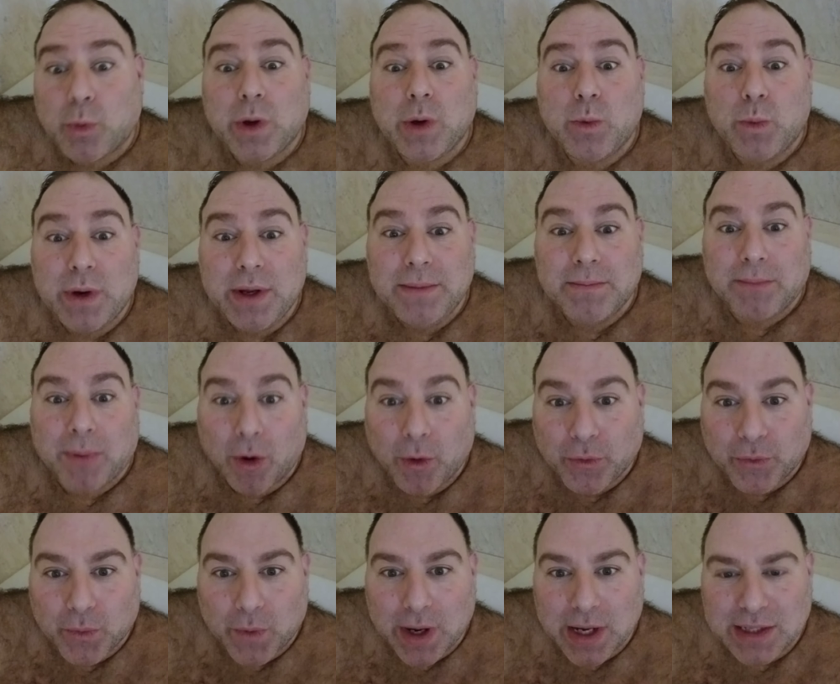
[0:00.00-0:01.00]
We win
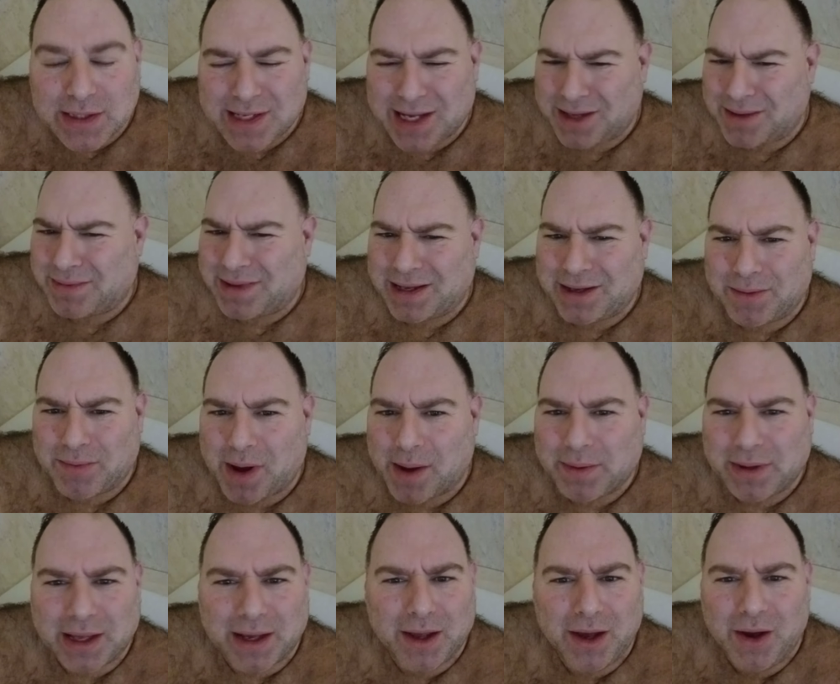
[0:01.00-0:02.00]
both ways. That you're
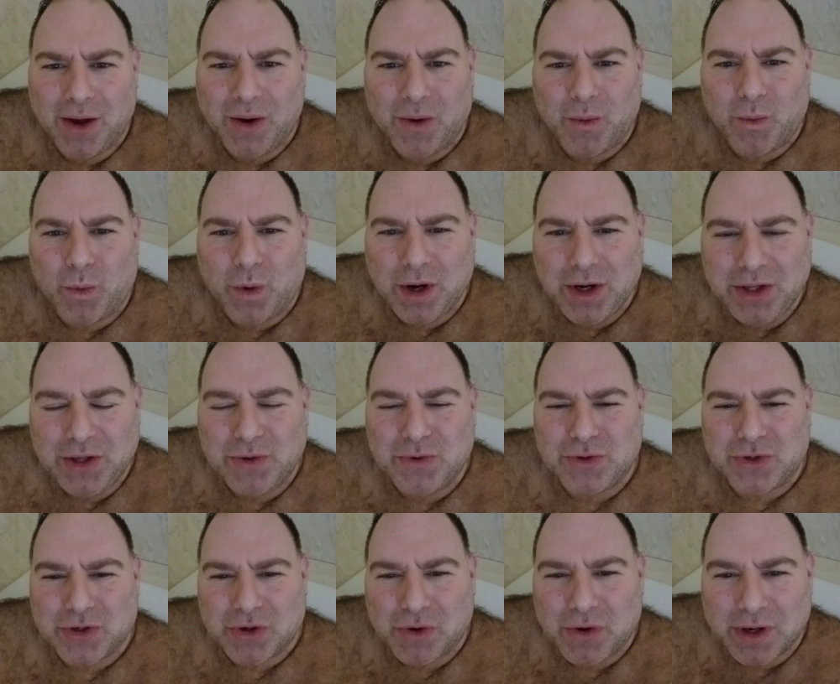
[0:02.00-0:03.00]
probably like, what are you
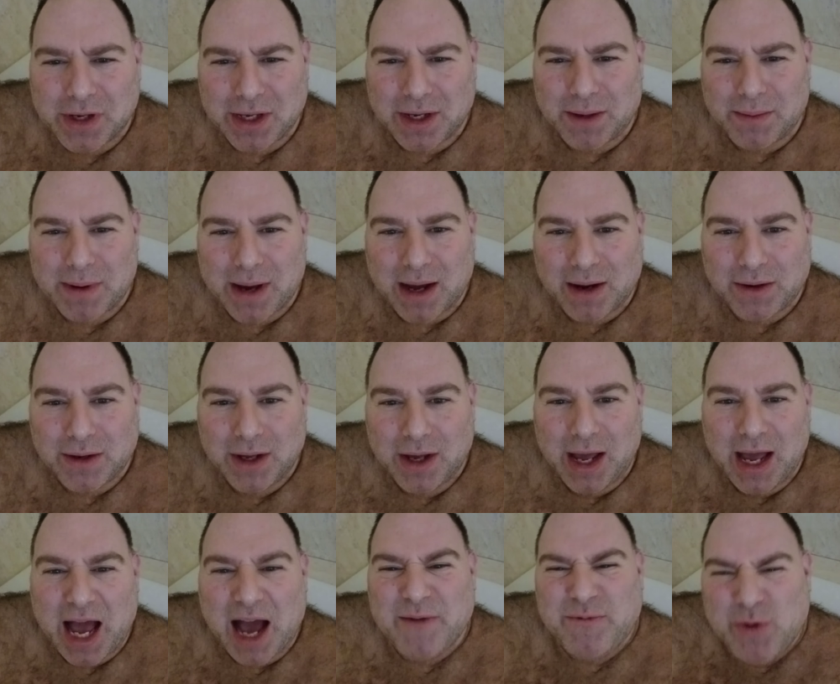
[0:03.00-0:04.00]
talking about?
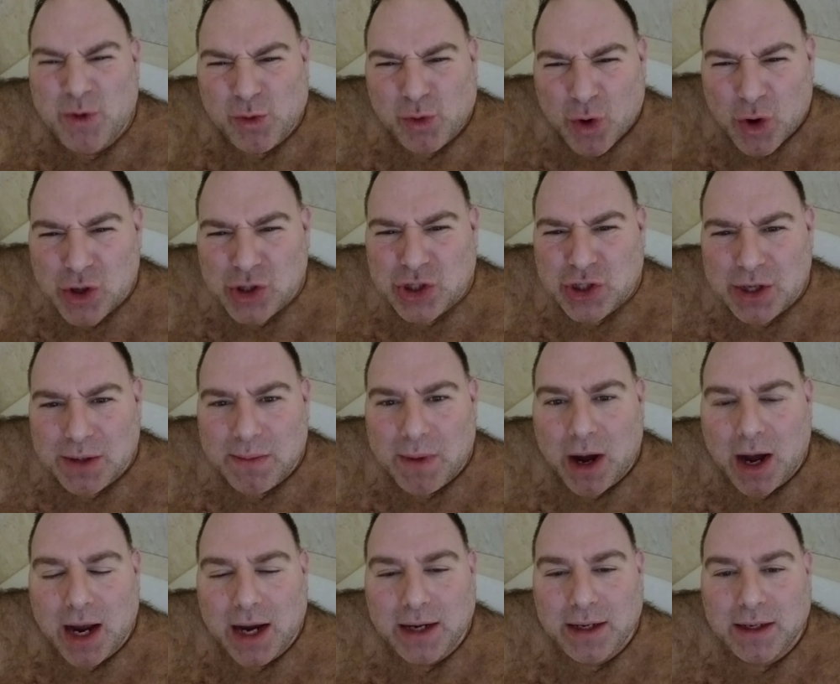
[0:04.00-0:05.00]
Have you lost your
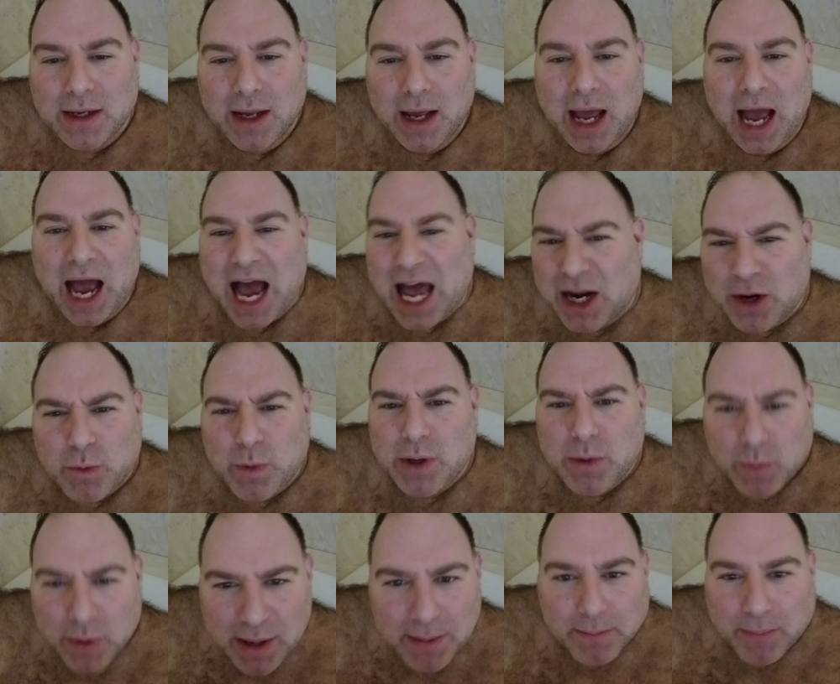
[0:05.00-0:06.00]
mind? How do
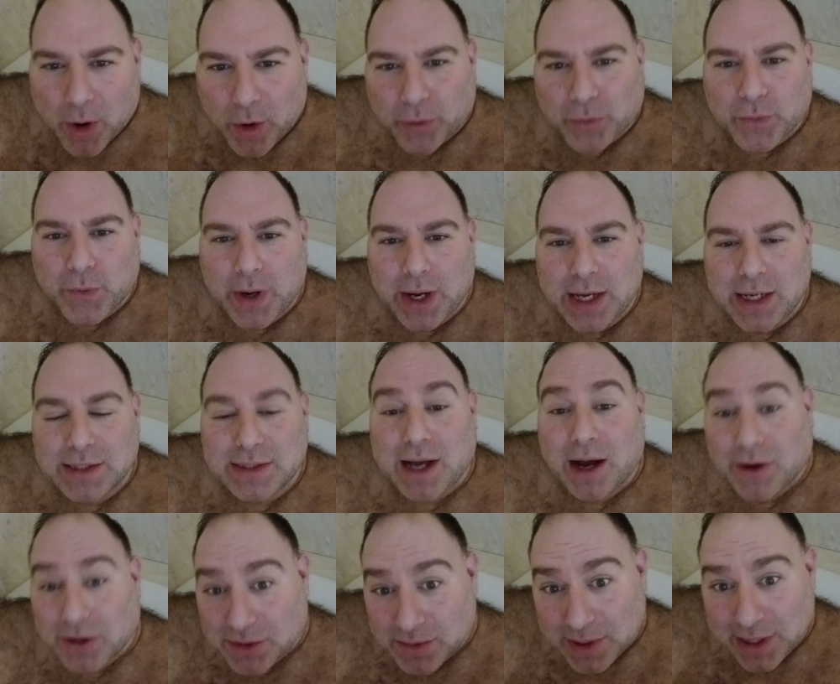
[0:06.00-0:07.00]
we win both ways?
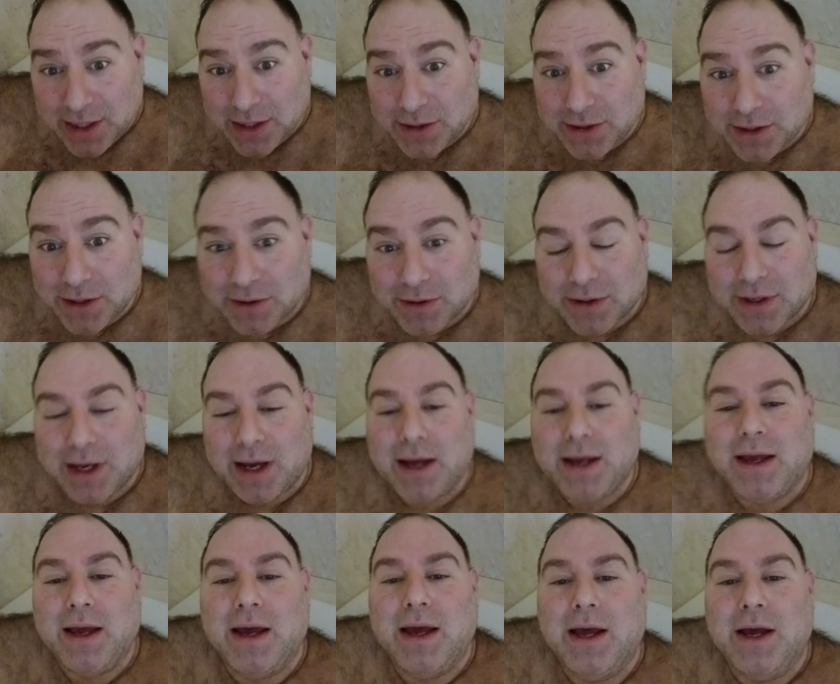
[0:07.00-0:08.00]
I'll explain it to you,
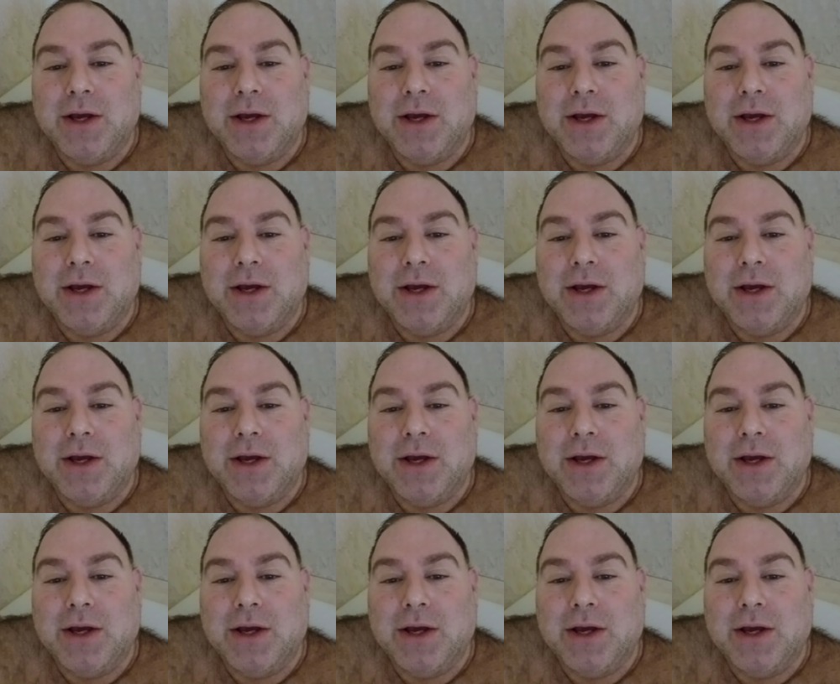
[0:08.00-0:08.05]
okay?